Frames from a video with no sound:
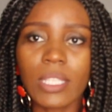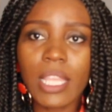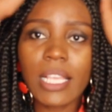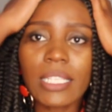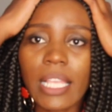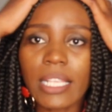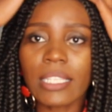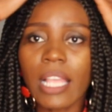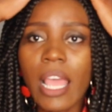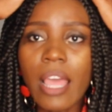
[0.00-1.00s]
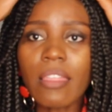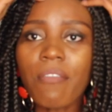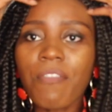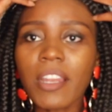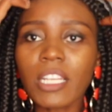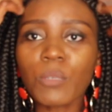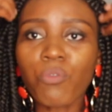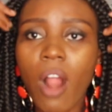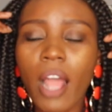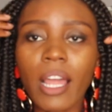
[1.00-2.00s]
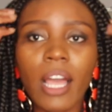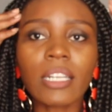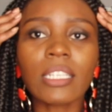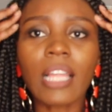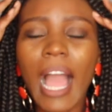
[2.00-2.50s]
This is the finished product.